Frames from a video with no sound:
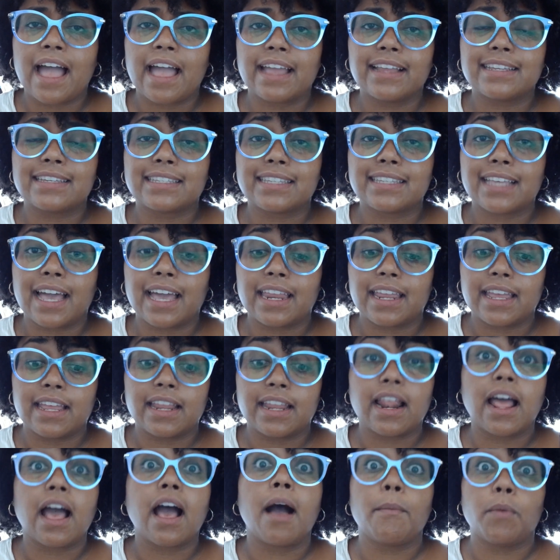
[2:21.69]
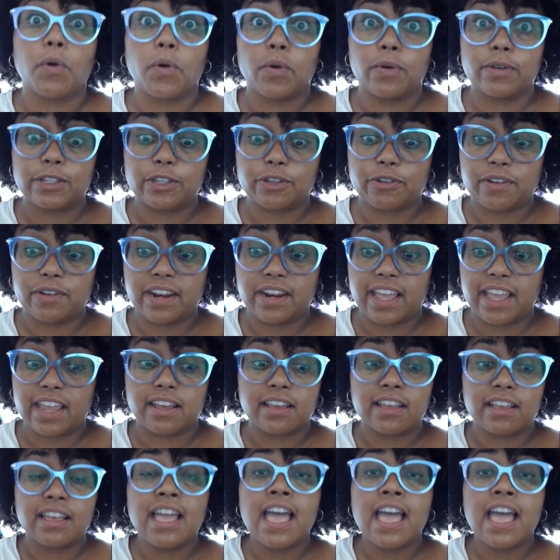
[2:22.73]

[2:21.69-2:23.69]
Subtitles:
decided I'm going to Grenada.